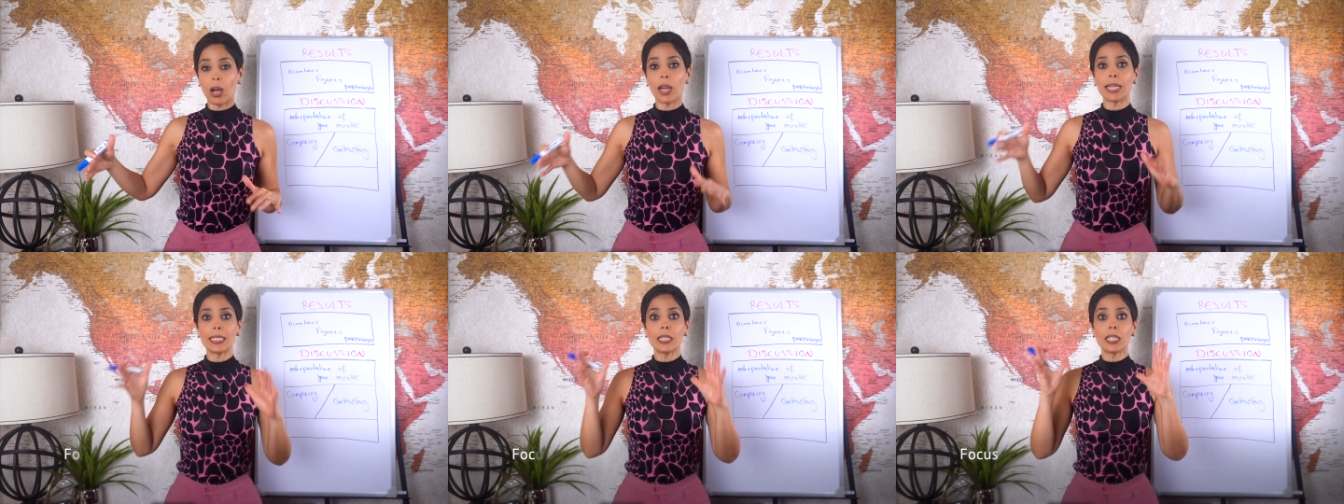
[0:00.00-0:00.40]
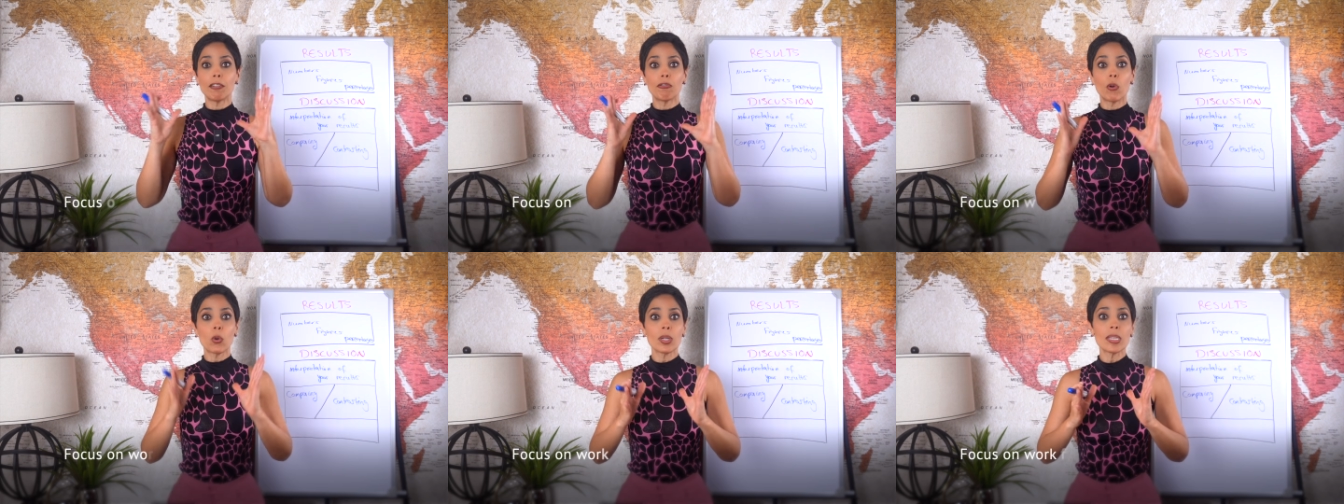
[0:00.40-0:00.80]
ideally
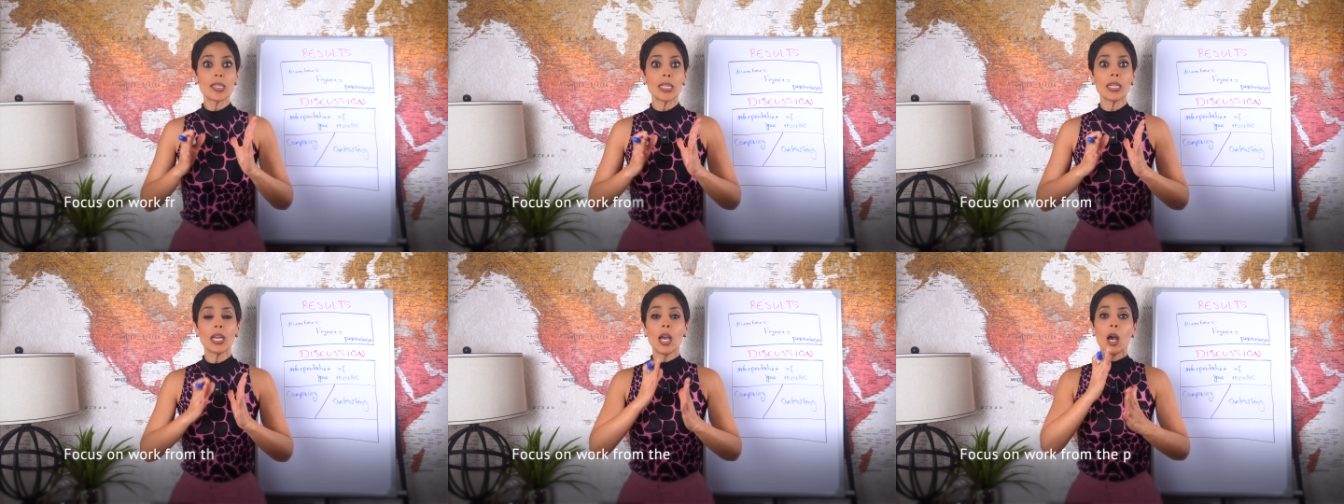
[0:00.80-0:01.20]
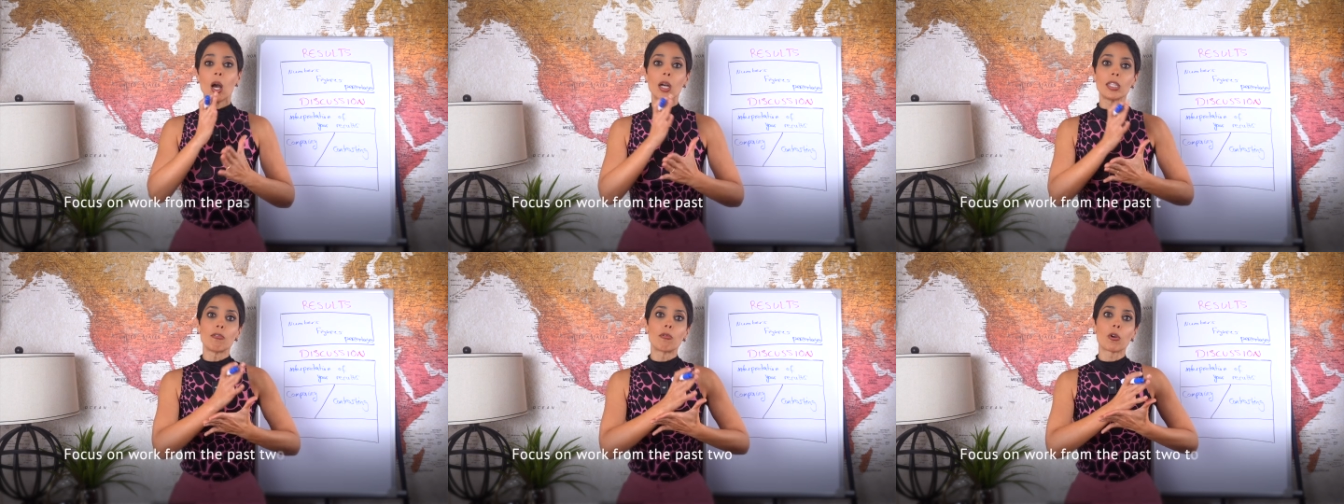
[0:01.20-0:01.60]
focusing
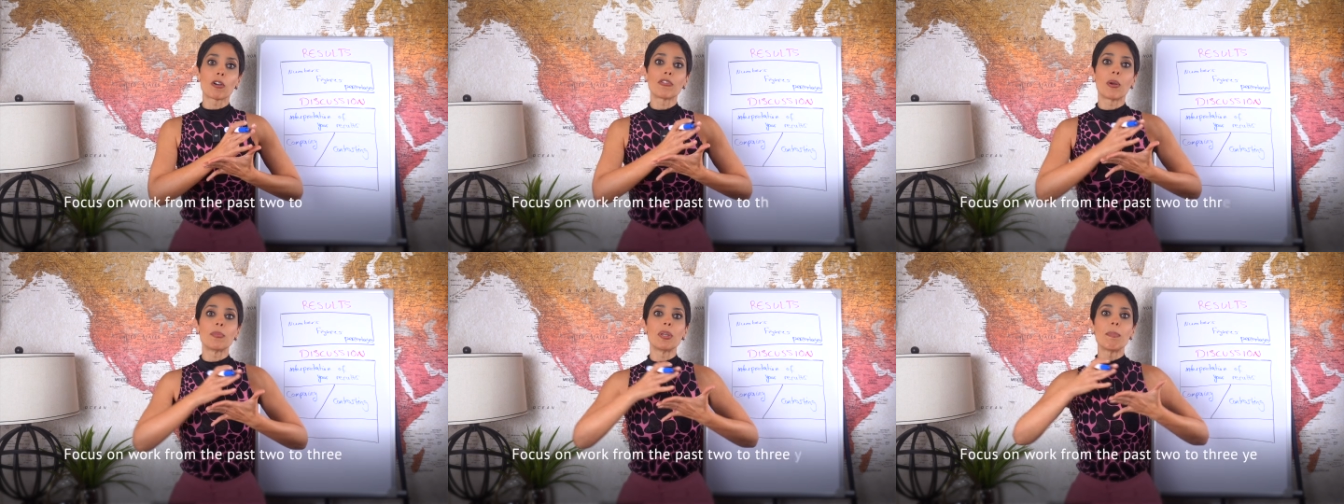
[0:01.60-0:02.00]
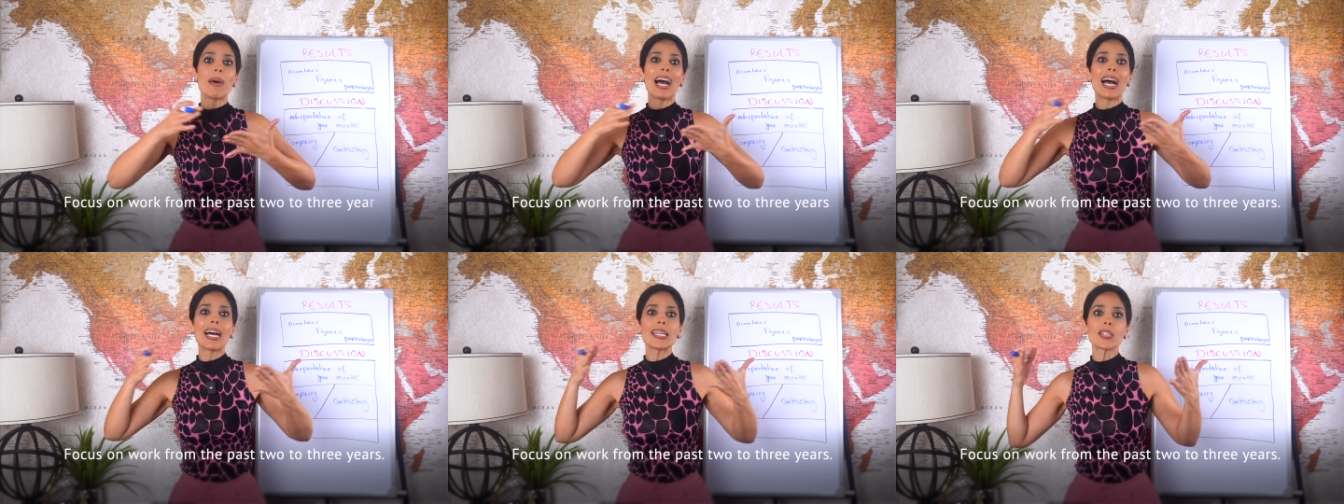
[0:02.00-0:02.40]
on the work from the
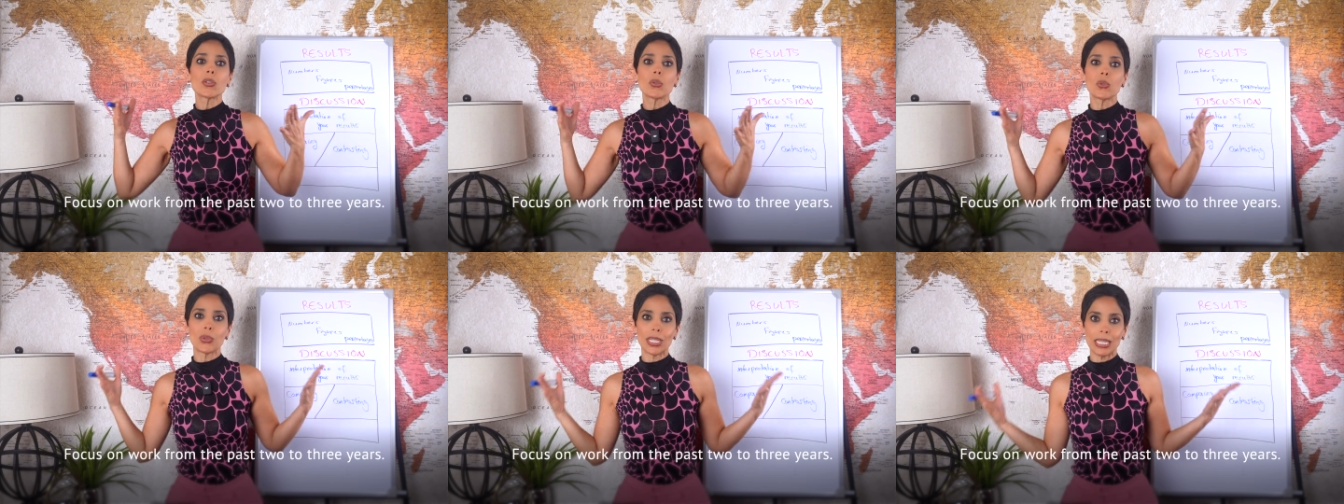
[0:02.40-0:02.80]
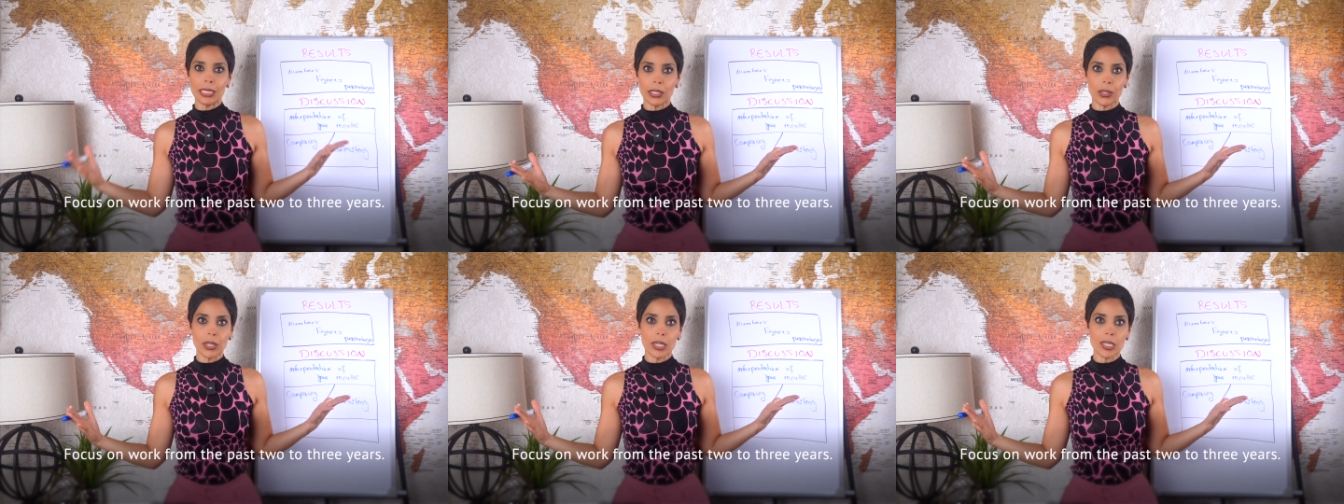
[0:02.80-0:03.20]
past 3
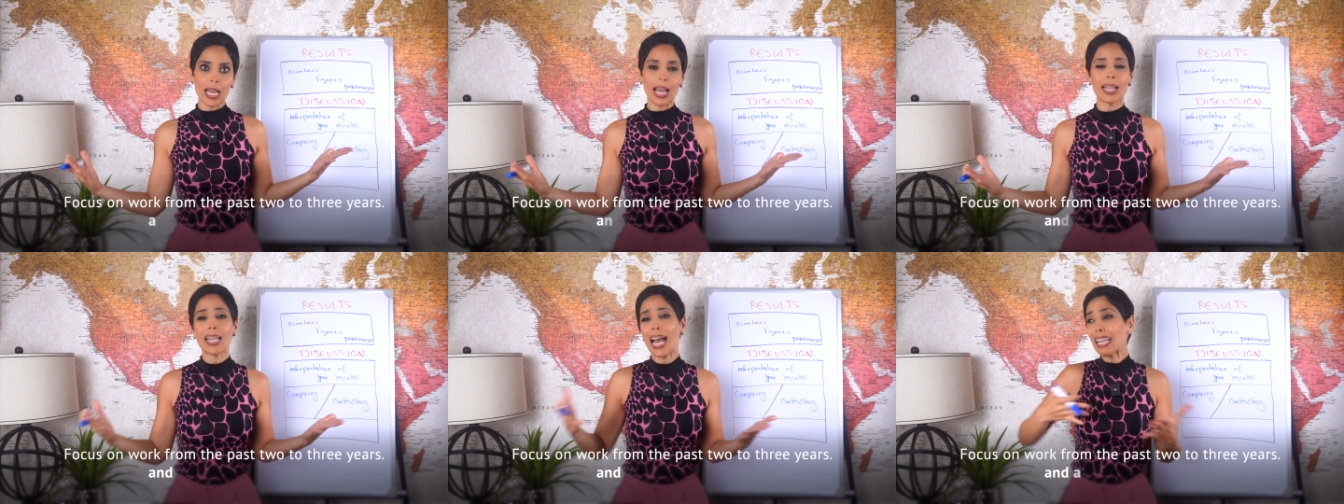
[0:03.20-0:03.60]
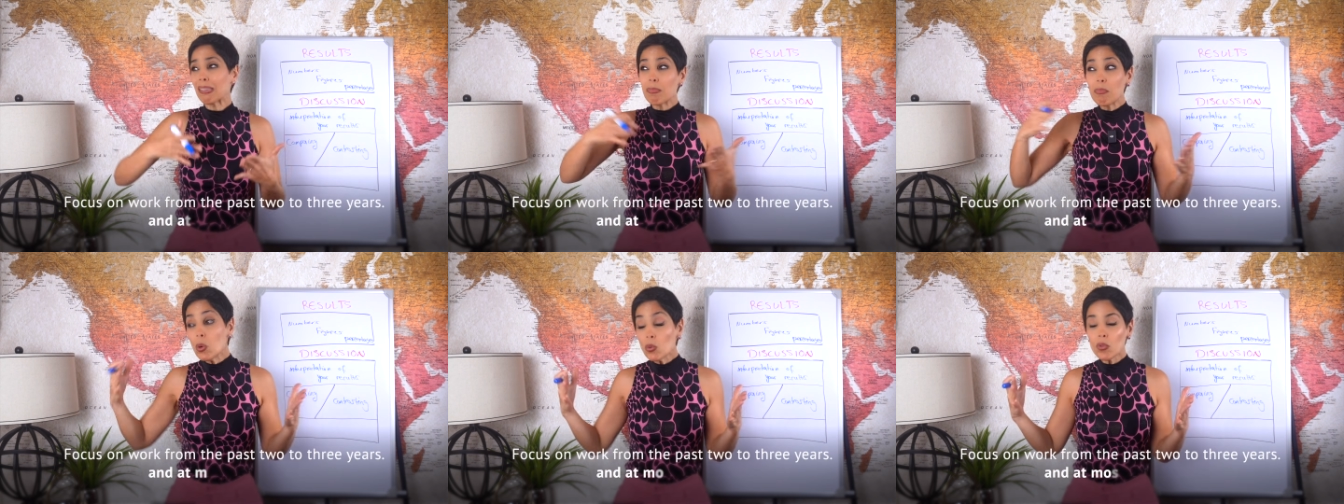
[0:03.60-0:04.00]
years and
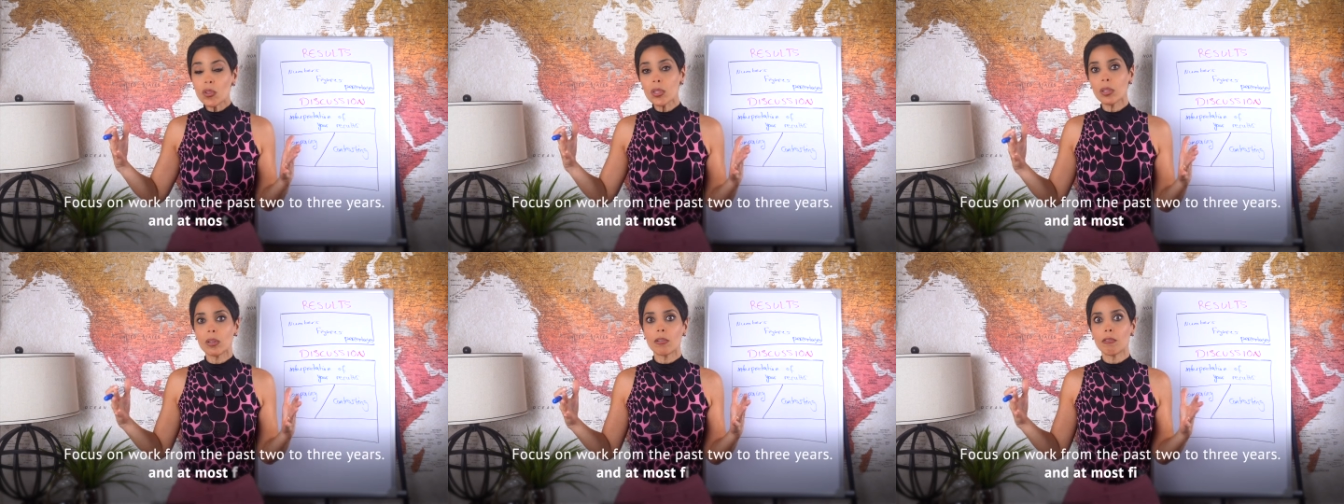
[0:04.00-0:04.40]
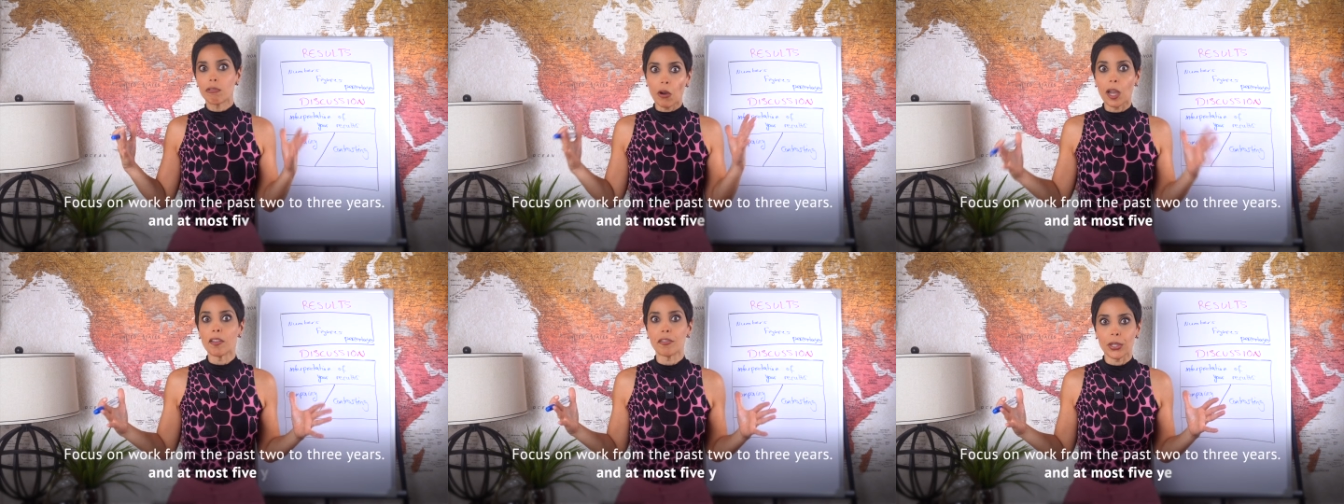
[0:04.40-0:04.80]
at most
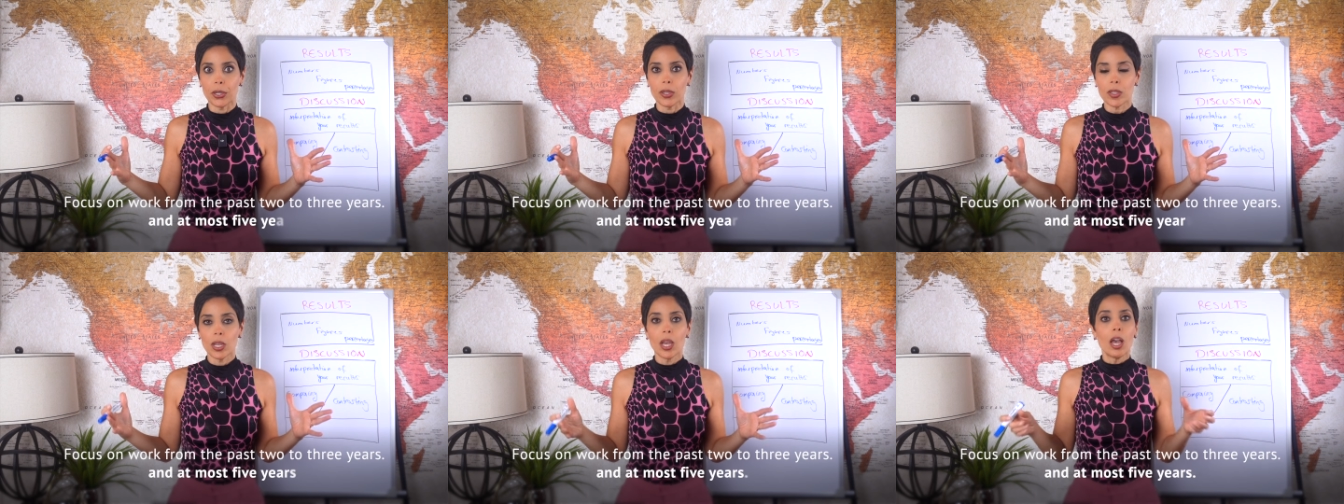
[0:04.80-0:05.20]
5 years.